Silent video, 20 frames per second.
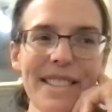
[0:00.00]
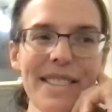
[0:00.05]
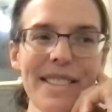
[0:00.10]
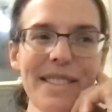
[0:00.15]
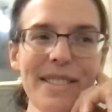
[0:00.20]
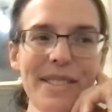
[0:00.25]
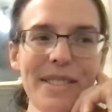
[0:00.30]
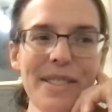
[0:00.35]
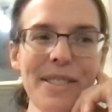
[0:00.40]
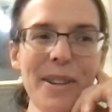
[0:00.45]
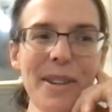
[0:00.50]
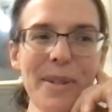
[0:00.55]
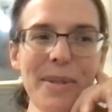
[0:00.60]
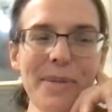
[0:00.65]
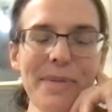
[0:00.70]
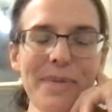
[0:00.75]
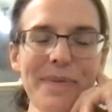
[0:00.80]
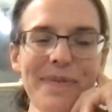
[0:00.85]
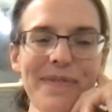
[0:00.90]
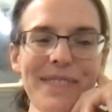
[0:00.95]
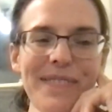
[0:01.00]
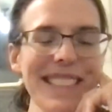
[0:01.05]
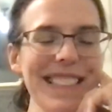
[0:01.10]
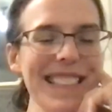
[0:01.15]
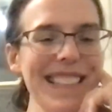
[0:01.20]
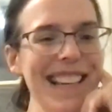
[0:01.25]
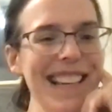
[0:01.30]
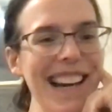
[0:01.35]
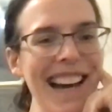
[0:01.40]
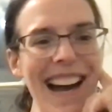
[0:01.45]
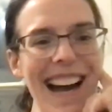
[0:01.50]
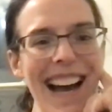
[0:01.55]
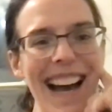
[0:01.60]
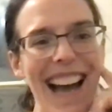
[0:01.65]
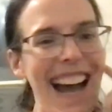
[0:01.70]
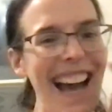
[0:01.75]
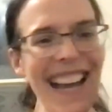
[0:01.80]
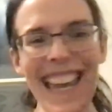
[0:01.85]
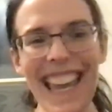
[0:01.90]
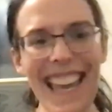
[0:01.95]
So I
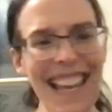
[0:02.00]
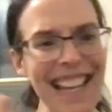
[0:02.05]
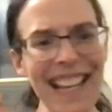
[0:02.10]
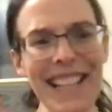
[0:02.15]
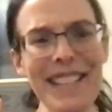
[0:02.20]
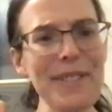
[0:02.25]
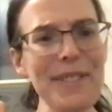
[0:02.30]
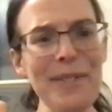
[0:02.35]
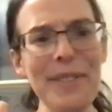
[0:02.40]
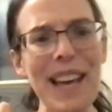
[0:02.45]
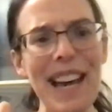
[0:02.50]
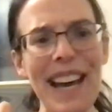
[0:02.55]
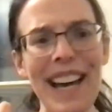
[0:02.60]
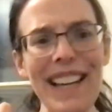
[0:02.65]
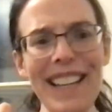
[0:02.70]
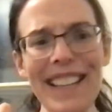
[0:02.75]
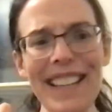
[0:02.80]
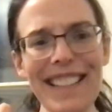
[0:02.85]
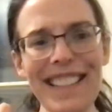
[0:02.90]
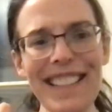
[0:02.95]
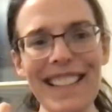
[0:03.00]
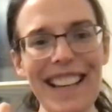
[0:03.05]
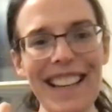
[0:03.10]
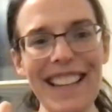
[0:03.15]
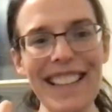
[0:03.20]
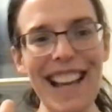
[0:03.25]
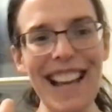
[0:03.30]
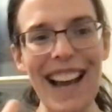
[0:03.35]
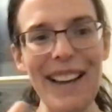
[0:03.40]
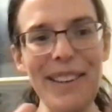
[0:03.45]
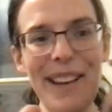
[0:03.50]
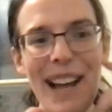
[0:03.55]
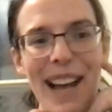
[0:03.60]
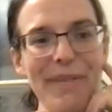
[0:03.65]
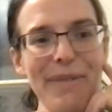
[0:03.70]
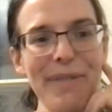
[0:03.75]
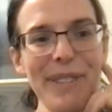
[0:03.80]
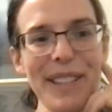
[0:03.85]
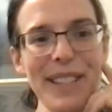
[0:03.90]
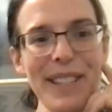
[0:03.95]
can't answer that. I
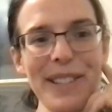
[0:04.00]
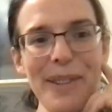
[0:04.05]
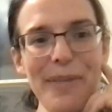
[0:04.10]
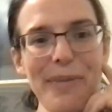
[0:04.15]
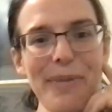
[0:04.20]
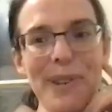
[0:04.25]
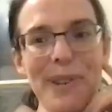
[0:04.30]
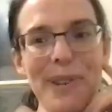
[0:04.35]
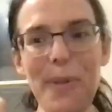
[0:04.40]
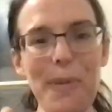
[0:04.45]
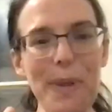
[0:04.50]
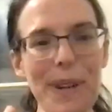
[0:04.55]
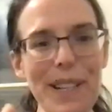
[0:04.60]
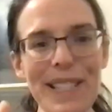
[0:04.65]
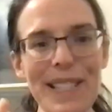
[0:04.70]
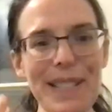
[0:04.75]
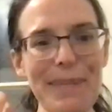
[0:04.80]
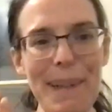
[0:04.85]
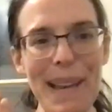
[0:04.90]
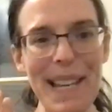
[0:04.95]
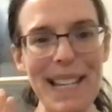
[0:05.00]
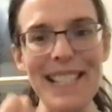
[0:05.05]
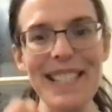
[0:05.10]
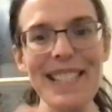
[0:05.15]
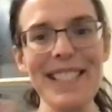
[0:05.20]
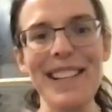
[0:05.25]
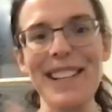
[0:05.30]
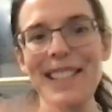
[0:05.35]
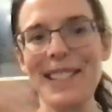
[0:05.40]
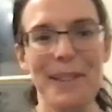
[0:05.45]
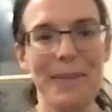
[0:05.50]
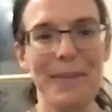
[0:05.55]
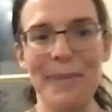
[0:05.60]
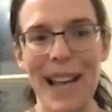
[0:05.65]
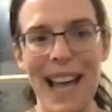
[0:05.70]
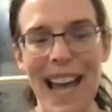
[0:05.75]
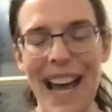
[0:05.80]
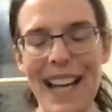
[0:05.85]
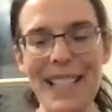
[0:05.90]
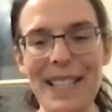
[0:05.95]
really don't know what's been discussed and what
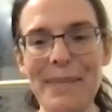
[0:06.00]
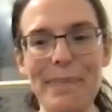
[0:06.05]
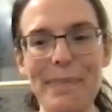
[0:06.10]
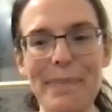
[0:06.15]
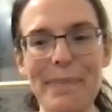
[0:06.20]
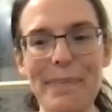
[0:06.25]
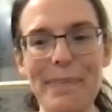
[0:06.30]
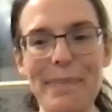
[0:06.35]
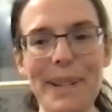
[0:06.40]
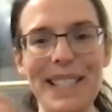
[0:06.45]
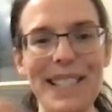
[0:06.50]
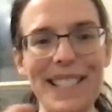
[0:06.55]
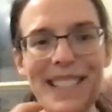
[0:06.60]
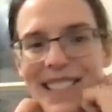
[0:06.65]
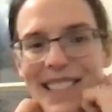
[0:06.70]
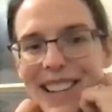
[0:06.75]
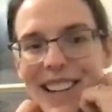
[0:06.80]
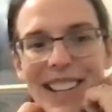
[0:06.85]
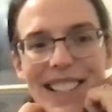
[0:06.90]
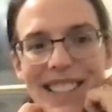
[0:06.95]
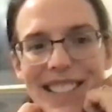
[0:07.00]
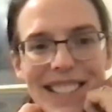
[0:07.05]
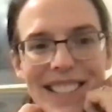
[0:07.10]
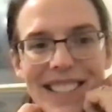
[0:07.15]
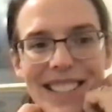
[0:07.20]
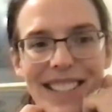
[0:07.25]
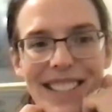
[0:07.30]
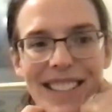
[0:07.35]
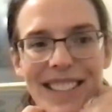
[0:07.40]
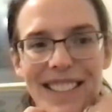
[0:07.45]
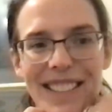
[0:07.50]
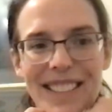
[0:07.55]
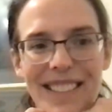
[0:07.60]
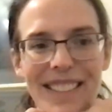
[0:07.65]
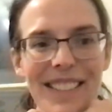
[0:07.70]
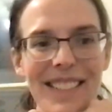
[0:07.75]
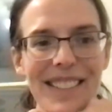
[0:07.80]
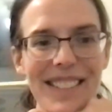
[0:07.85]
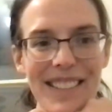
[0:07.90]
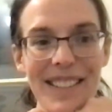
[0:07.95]
hasn't been discussed,
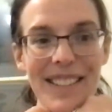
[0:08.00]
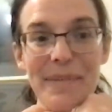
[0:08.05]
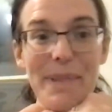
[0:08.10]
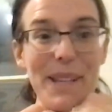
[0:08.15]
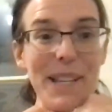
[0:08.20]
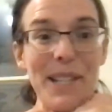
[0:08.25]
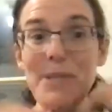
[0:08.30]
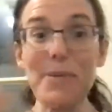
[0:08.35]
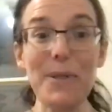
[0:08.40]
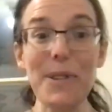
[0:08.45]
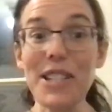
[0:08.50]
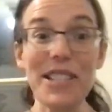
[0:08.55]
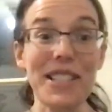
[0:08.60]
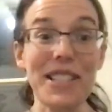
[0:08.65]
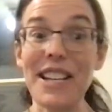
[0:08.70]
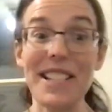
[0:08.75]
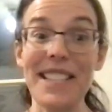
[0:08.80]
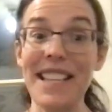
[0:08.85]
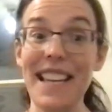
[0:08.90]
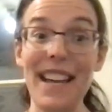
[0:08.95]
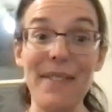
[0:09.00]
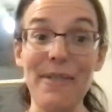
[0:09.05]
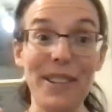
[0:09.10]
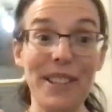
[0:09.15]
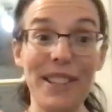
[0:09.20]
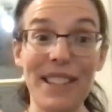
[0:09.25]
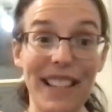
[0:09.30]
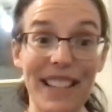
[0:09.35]
because we're discussing everything.